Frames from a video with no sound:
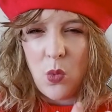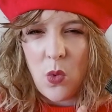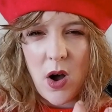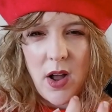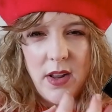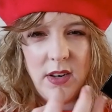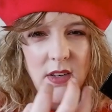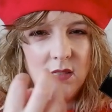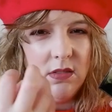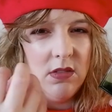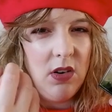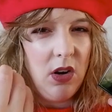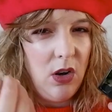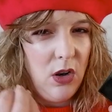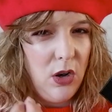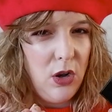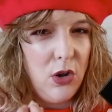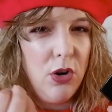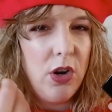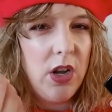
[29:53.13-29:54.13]
one
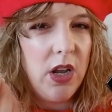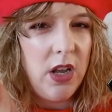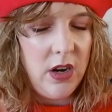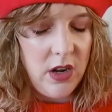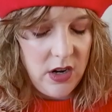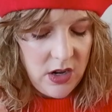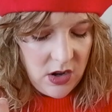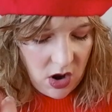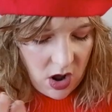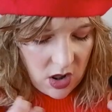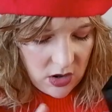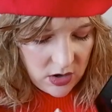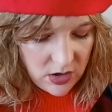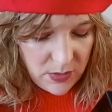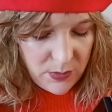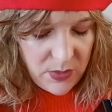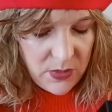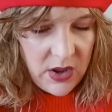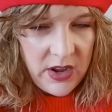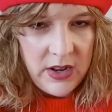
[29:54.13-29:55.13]
look in a
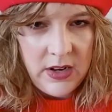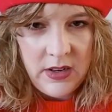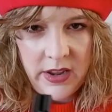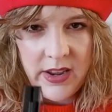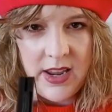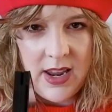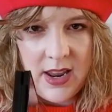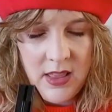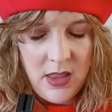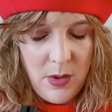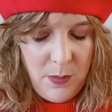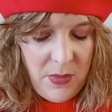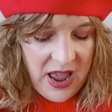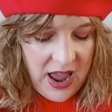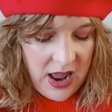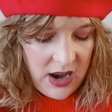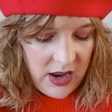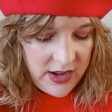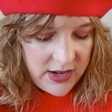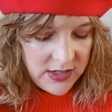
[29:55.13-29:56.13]
color, like in the
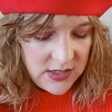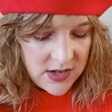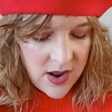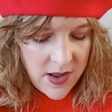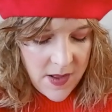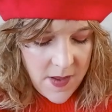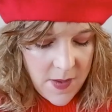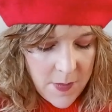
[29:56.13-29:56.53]
palette.